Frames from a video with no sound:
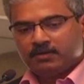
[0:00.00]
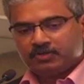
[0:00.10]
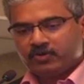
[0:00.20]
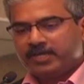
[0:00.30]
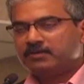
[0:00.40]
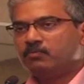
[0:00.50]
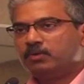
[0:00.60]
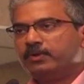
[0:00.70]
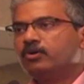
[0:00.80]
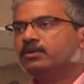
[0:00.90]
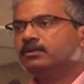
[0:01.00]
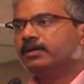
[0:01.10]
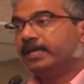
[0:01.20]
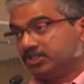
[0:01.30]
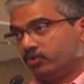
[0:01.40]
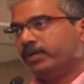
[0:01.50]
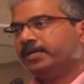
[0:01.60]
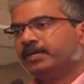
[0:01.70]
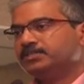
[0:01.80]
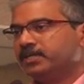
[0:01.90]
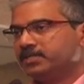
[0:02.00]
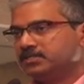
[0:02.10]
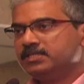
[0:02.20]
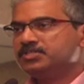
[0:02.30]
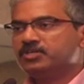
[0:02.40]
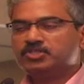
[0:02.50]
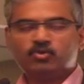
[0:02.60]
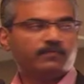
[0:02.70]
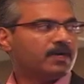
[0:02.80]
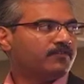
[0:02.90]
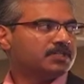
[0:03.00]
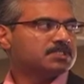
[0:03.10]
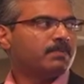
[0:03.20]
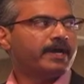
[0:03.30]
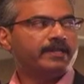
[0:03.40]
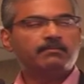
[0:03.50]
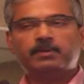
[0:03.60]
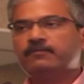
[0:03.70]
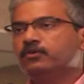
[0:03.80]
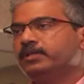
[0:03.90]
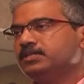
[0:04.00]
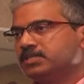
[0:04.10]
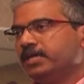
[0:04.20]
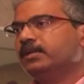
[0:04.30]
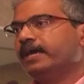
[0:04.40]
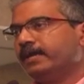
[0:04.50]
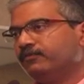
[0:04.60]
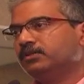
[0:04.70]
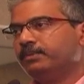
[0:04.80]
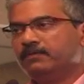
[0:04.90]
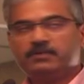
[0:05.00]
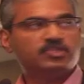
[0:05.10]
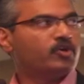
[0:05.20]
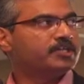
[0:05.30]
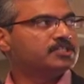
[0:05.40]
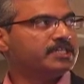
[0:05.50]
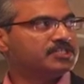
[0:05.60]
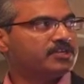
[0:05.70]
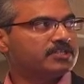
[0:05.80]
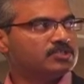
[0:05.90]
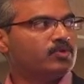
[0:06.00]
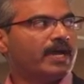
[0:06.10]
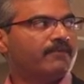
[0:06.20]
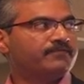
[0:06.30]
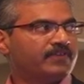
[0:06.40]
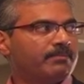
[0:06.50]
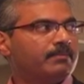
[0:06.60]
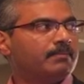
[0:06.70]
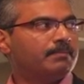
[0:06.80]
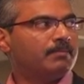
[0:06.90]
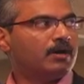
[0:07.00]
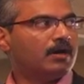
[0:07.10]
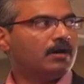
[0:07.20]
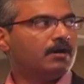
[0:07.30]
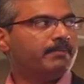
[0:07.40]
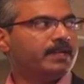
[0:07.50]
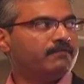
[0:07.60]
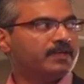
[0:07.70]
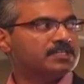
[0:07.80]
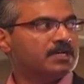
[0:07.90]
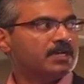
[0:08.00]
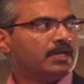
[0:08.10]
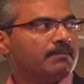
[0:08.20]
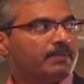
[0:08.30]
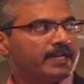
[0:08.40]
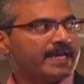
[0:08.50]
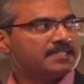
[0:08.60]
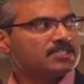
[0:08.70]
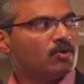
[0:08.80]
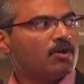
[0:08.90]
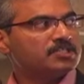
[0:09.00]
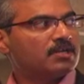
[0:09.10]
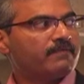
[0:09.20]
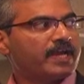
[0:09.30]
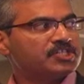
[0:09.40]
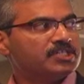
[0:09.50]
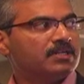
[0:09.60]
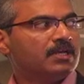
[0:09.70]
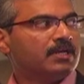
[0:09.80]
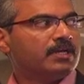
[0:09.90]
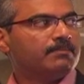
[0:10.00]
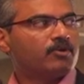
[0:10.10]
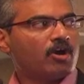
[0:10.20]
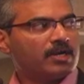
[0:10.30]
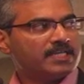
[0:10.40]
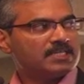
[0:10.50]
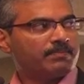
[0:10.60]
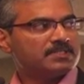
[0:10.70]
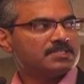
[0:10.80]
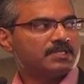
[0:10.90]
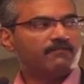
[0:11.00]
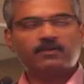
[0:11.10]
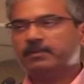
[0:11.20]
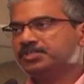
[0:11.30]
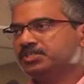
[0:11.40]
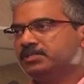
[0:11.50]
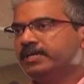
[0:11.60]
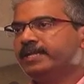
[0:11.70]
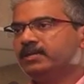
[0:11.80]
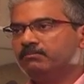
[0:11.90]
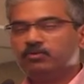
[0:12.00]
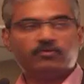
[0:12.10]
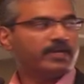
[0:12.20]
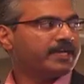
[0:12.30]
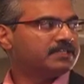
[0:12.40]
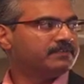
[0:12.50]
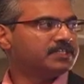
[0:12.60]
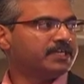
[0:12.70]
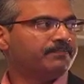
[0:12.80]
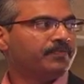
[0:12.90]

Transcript: try what we call in psoriatic arthritis. These drugs don't work for the spine, but for the skin and for the peripheral joints, these drugs do have some benefit, but it has a slow onset of action. It broadly suppresses inflammation and immune reactivity,